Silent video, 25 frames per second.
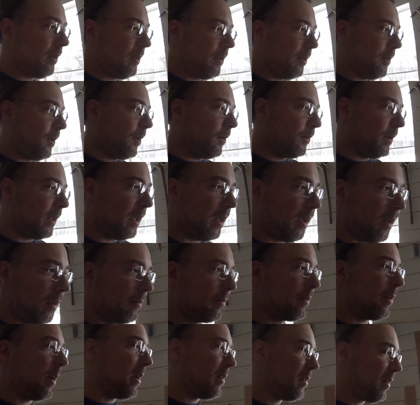You'd only
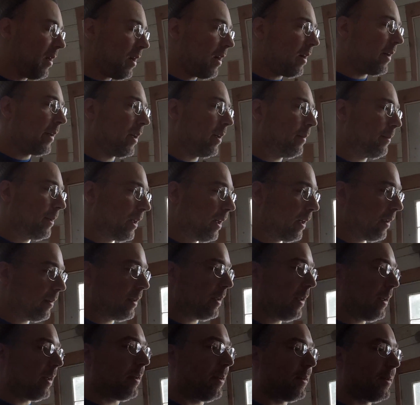get fresh air coming out
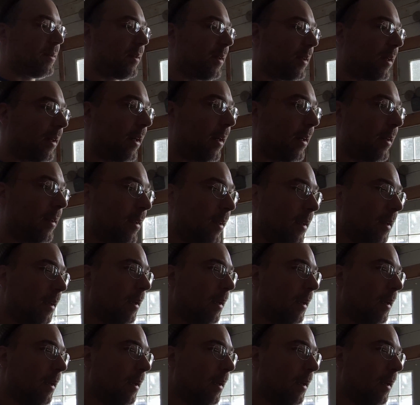the other side.